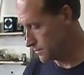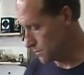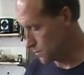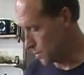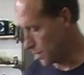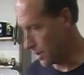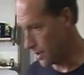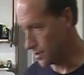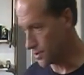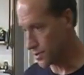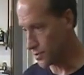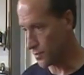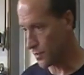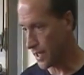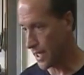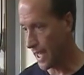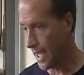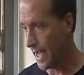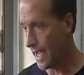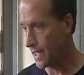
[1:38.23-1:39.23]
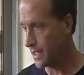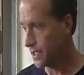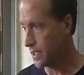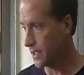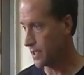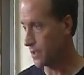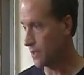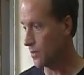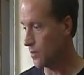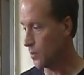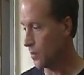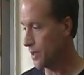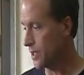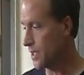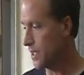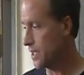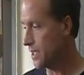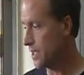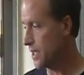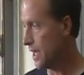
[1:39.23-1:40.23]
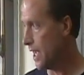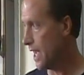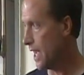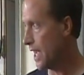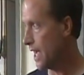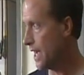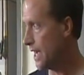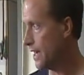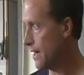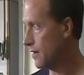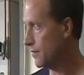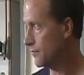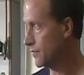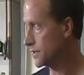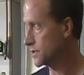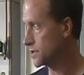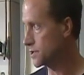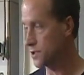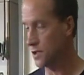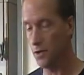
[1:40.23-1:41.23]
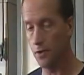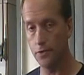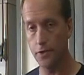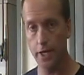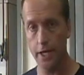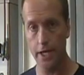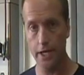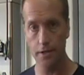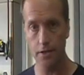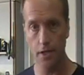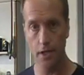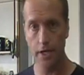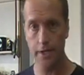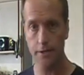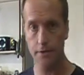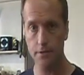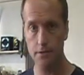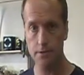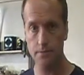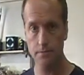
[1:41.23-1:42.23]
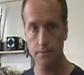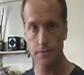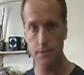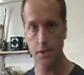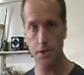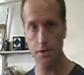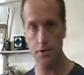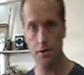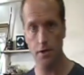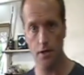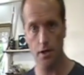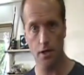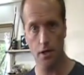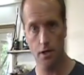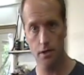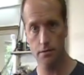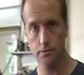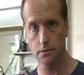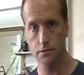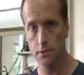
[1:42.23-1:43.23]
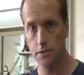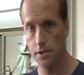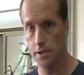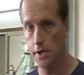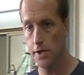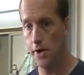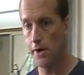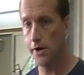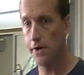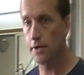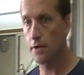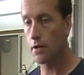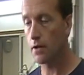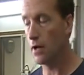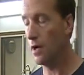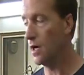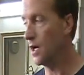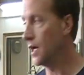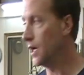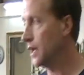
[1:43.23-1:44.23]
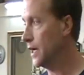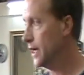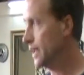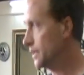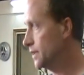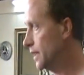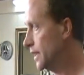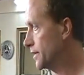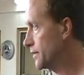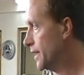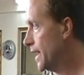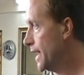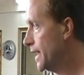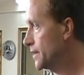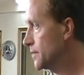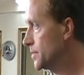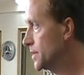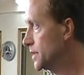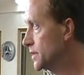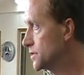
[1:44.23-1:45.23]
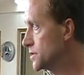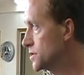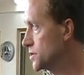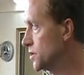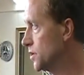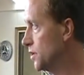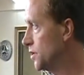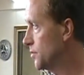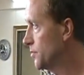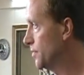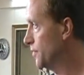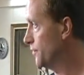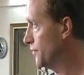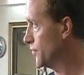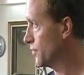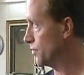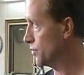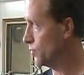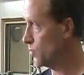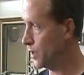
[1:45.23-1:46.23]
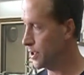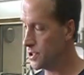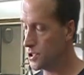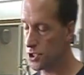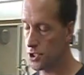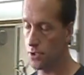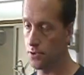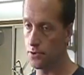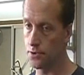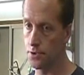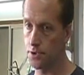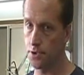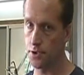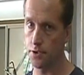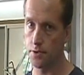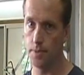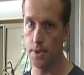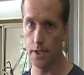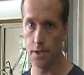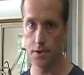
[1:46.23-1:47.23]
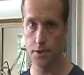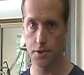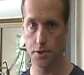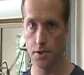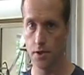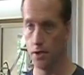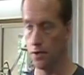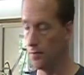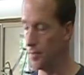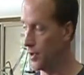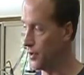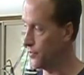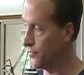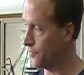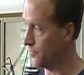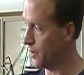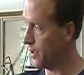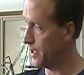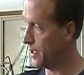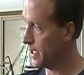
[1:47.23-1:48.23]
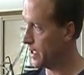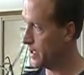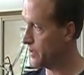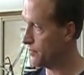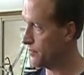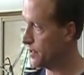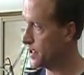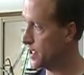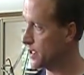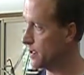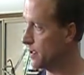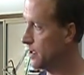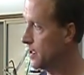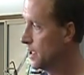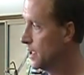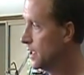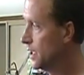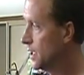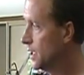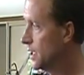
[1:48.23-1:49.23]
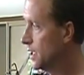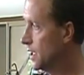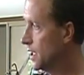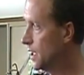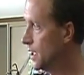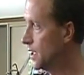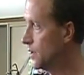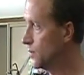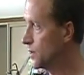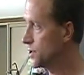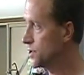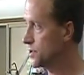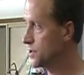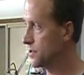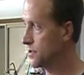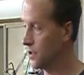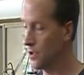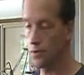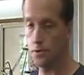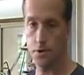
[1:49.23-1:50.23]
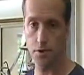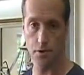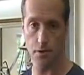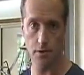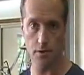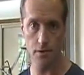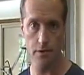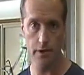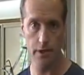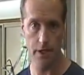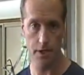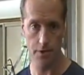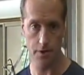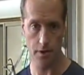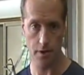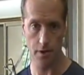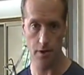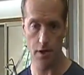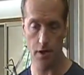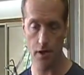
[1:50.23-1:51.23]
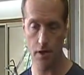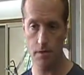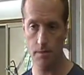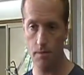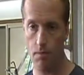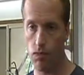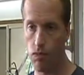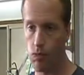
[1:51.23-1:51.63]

Where else are we at here? We have installed the headliner in the car. Headliner had to be installed before the windshields could be installed, both front and rear, which those are in the car.